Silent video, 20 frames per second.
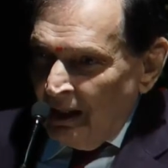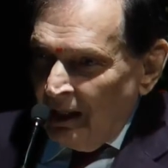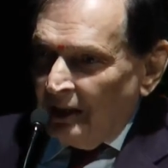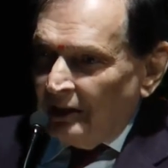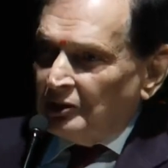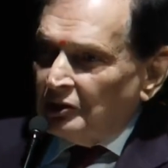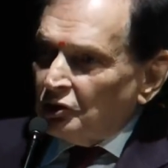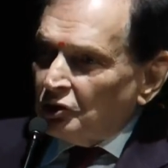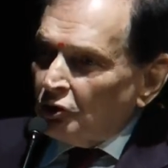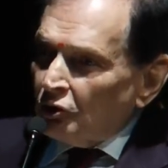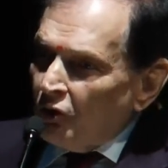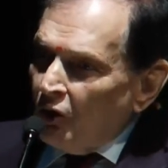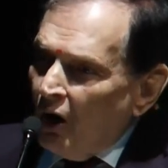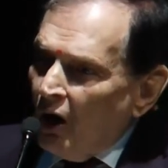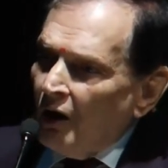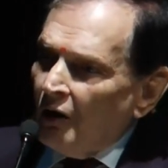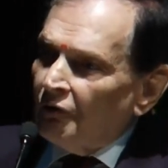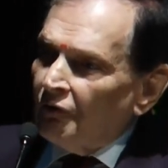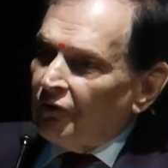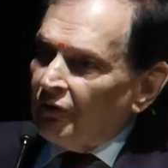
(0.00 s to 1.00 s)
It is
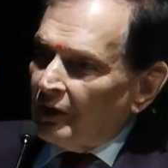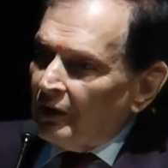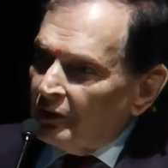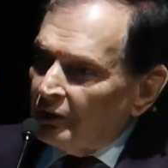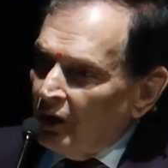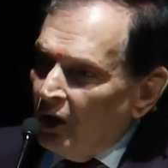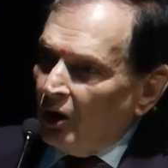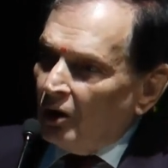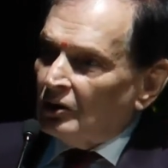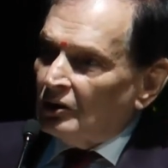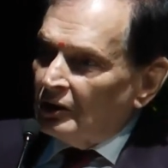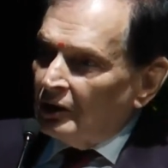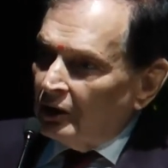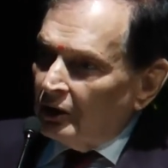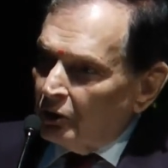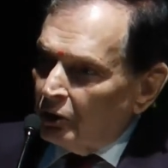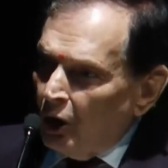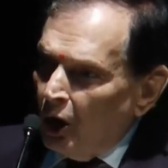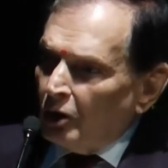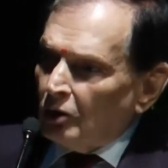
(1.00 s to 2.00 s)
wrong for a
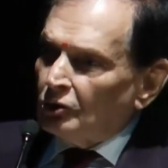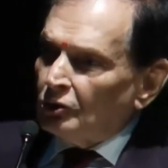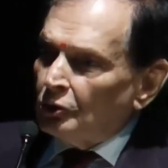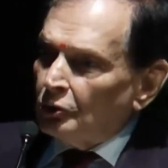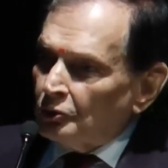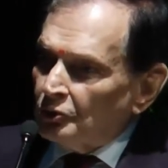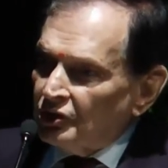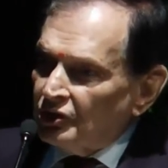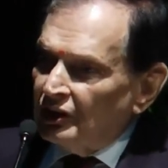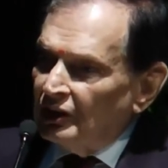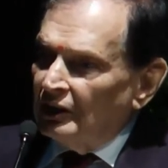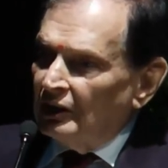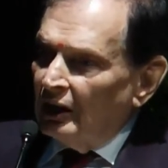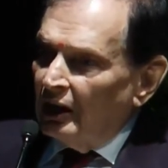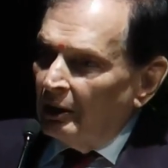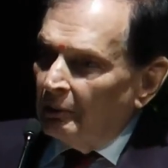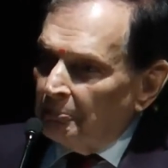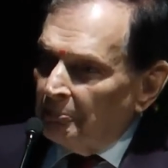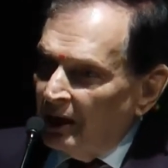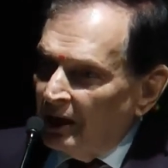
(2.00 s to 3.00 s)
doctor not to see
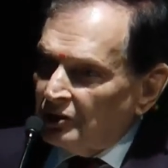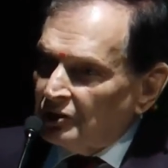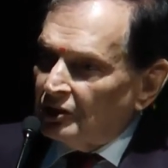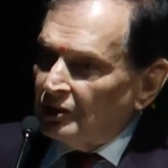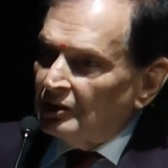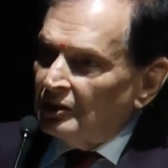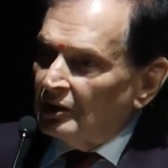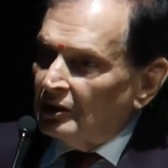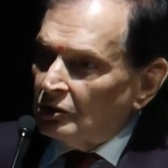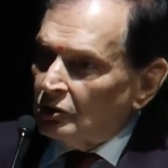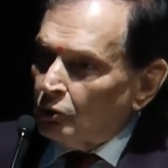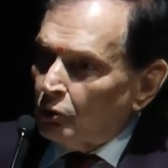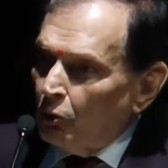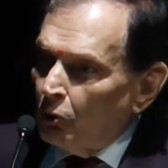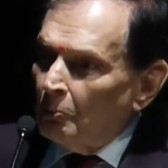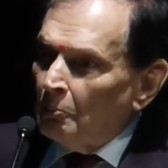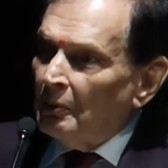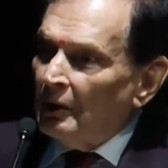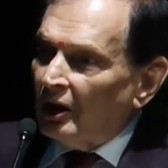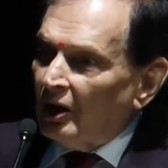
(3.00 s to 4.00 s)
a patient in his
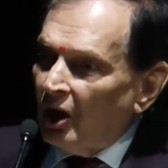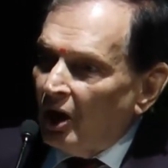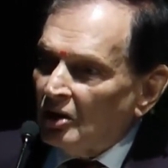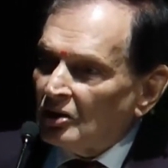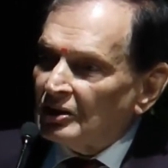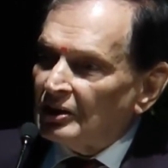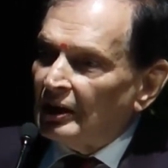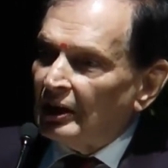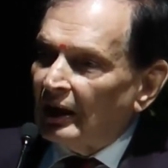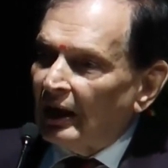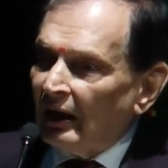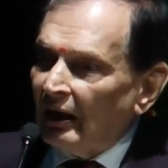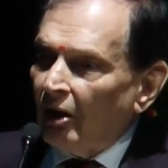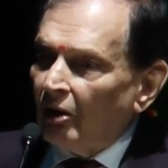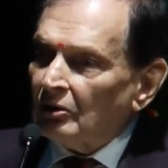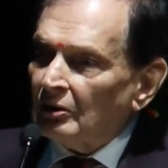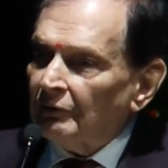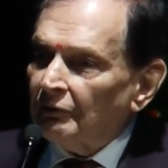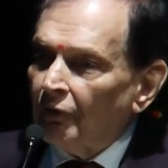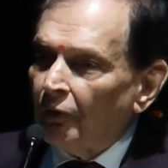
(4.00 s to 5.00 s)
room because he
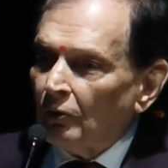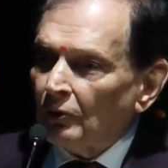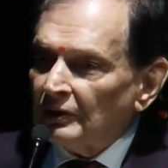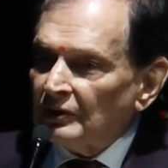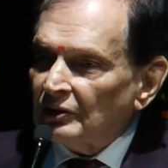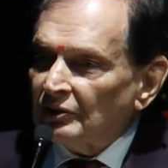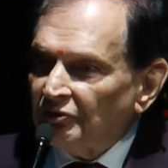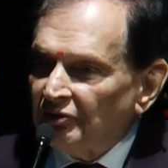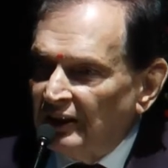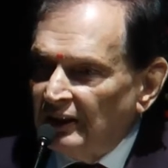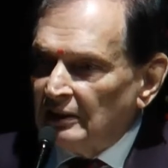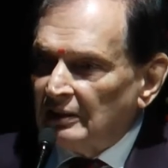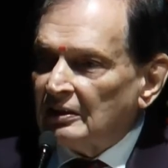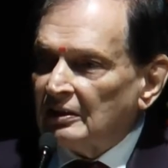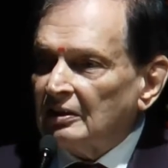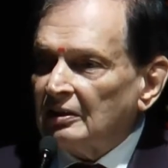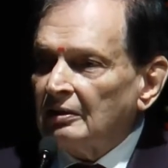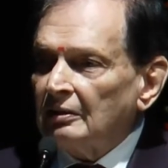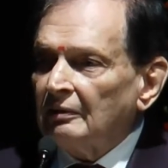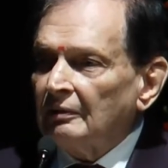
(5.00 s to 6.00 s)
cannot afford his fees.
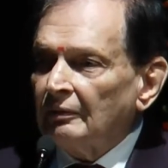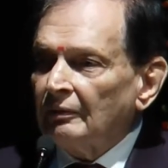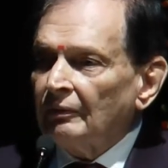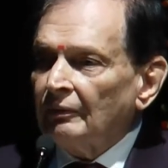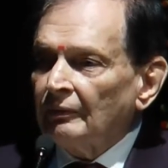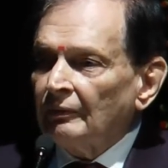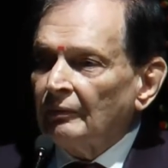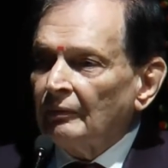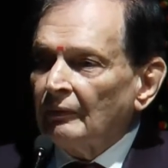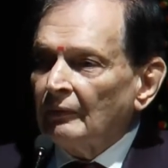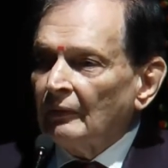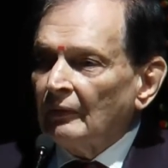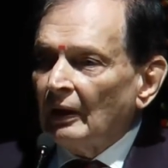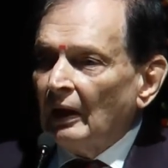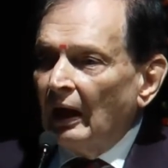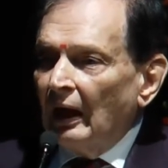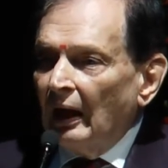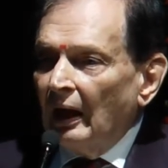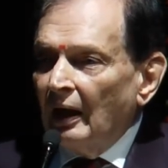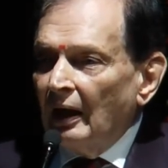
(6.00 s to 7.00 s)

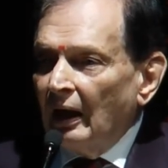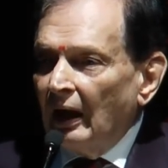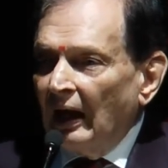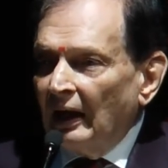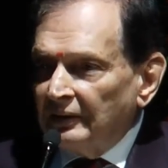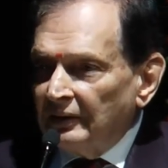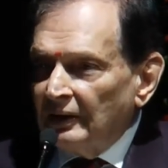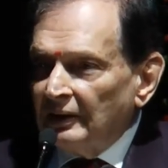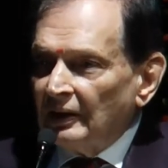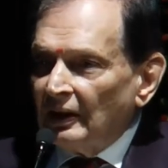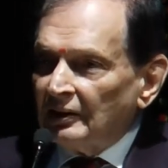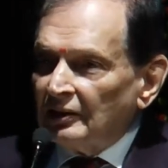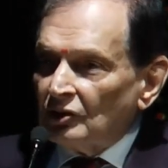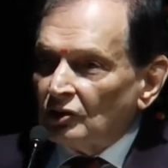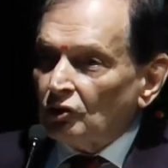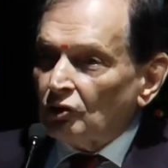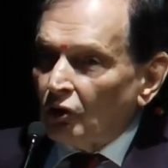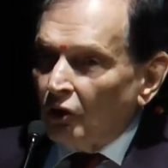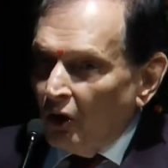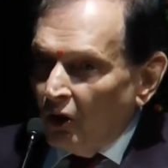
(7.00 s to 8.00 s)
I think that
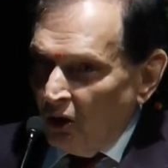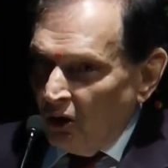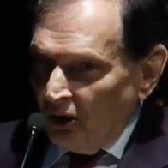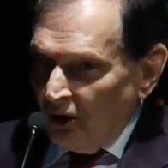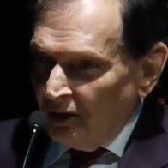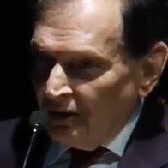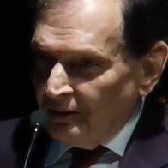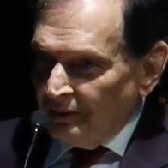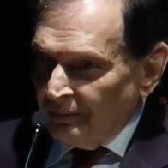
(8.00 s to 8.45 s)
is wrong.